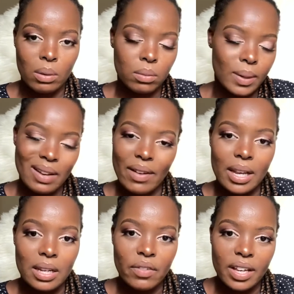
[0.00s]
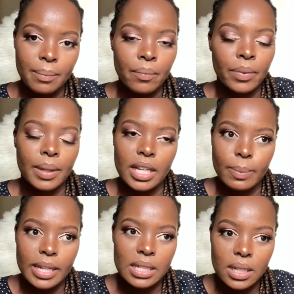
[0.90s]
whatever, living
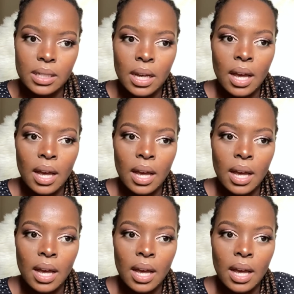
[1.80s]
expenses.